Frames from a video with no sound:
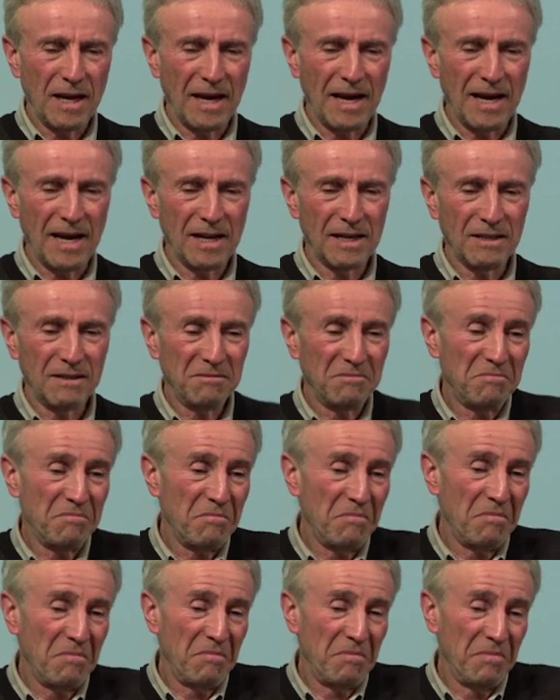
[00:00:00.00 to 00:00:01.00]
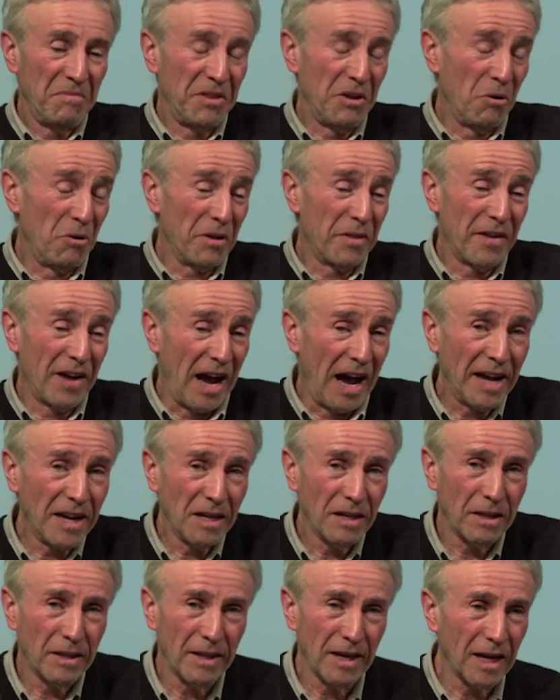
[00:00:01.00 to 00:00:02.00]
And the only thing I
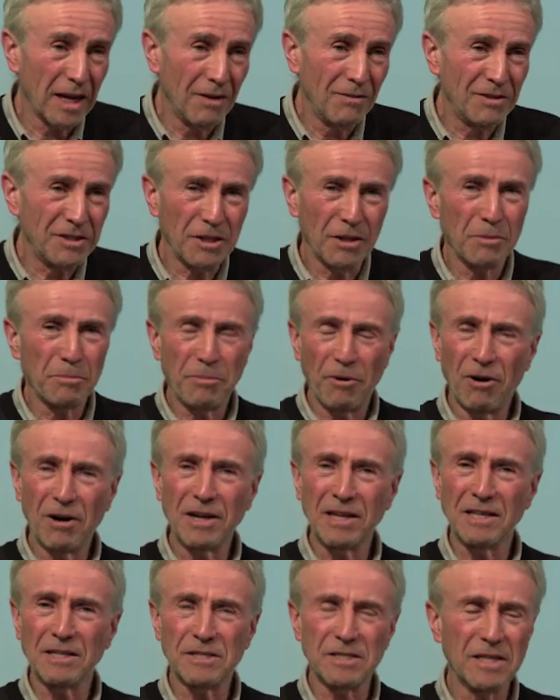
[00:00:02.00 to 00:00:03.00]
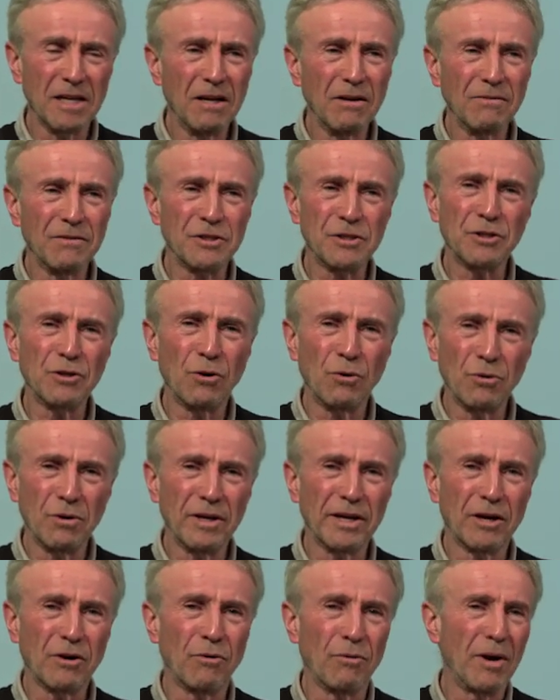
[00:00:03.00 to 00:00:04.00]
can think of is that the party itself is
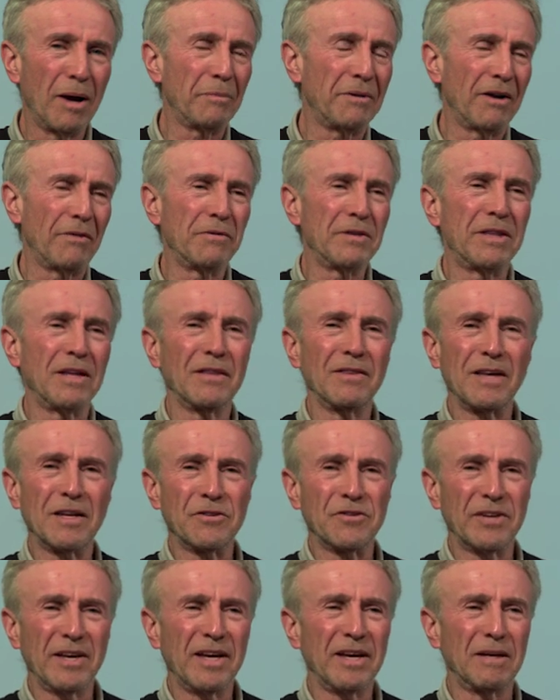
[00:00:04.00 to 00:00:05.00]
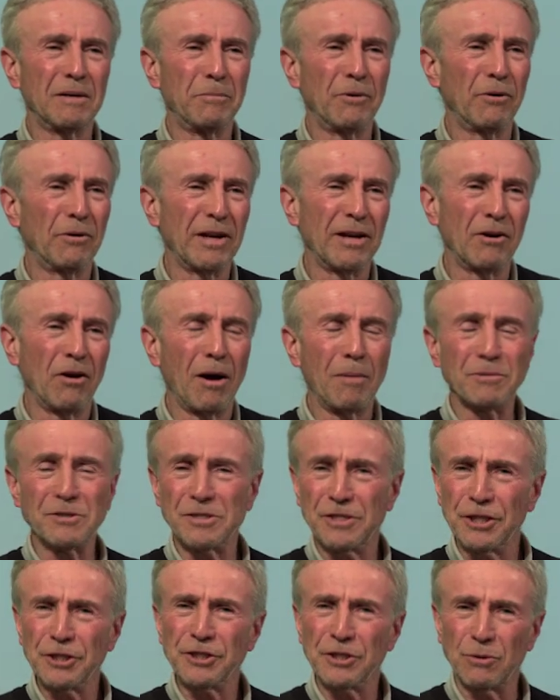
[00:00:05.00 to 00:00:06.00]
totally corrupt. Everything they said about in
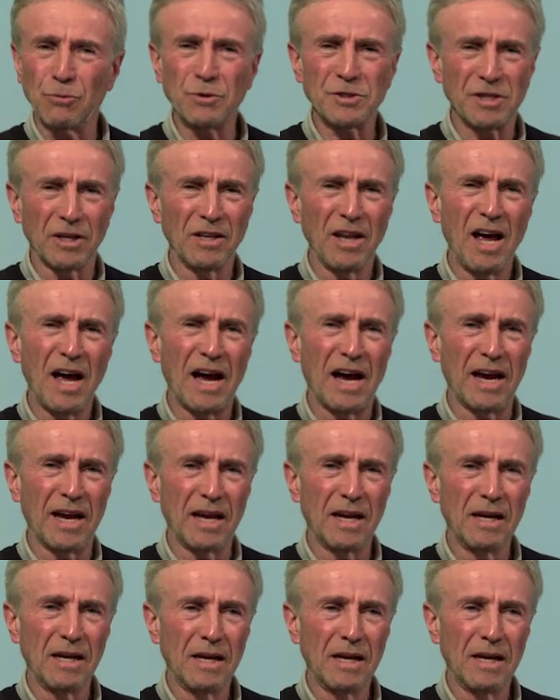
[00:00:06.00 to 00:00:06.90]
opposition was a lie.